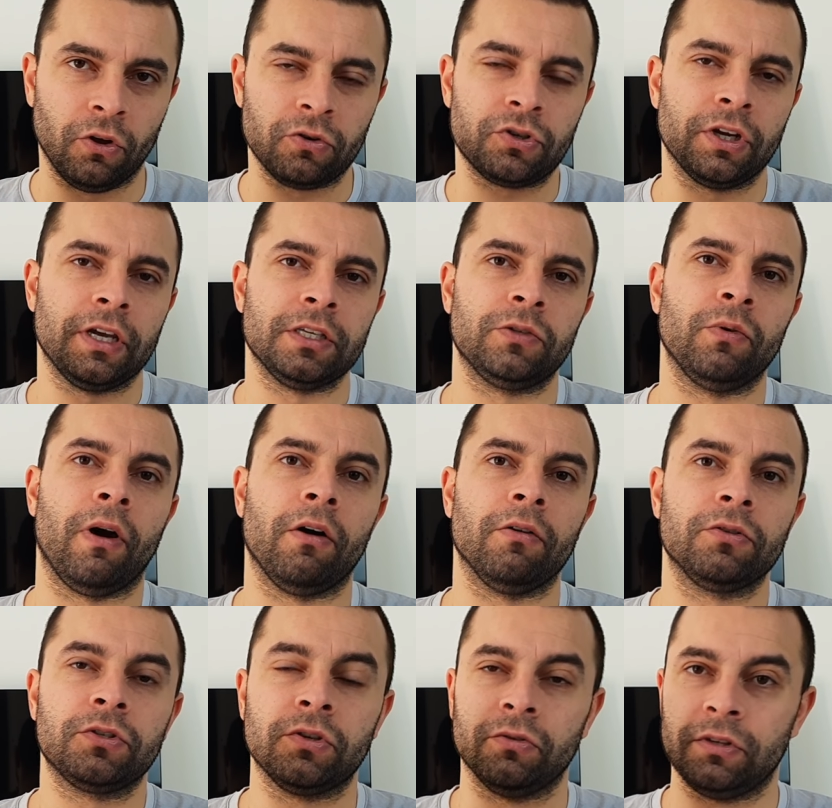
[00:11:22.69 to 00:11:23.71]
notch as
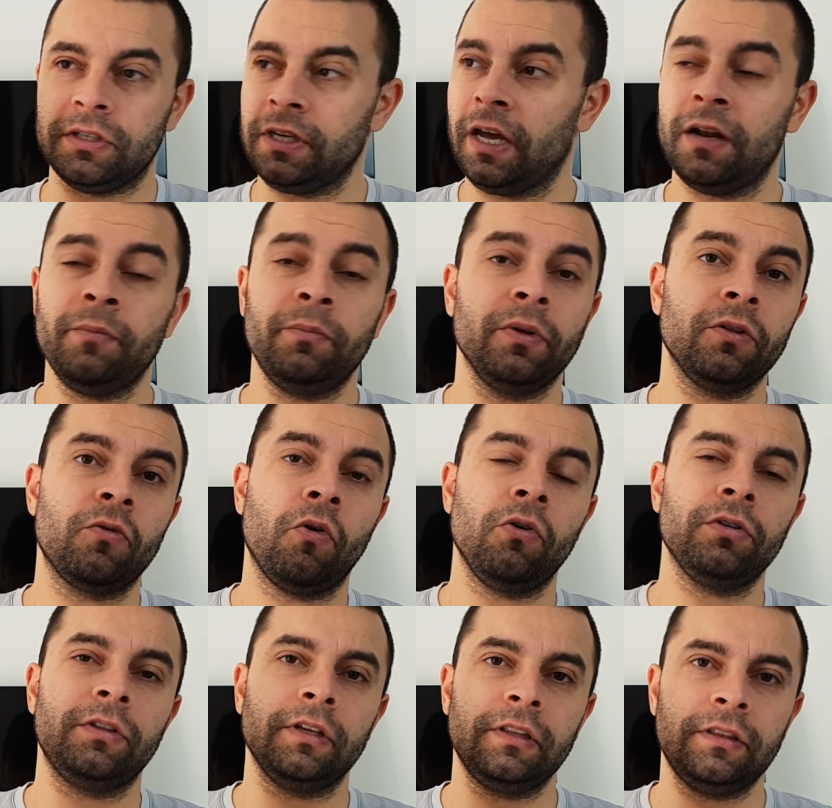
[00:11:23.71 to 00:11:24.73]
well so design and build
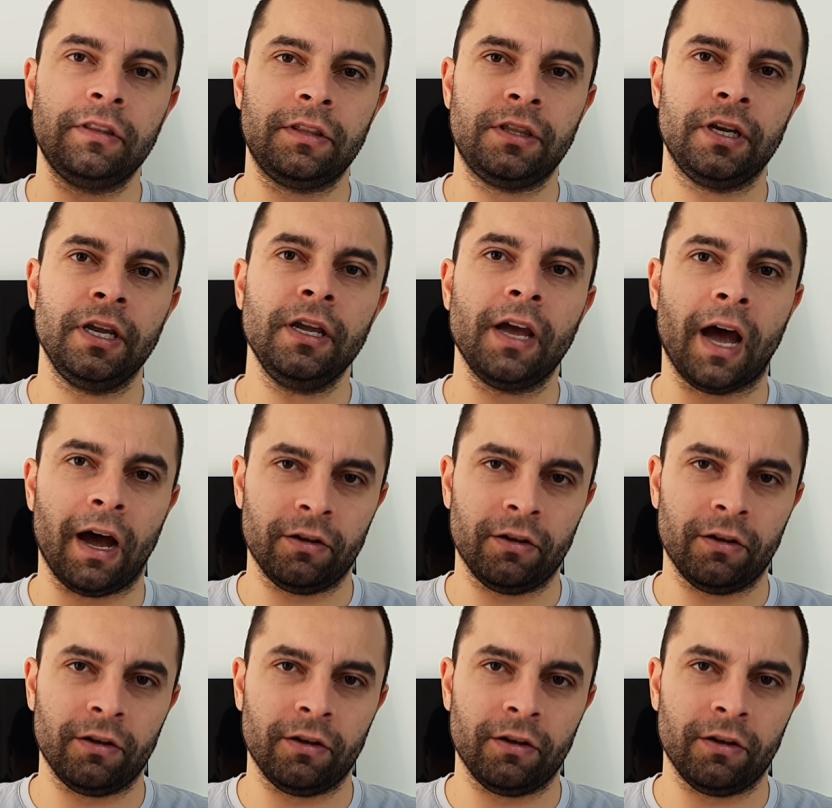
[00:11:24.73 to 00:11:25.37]
quality 3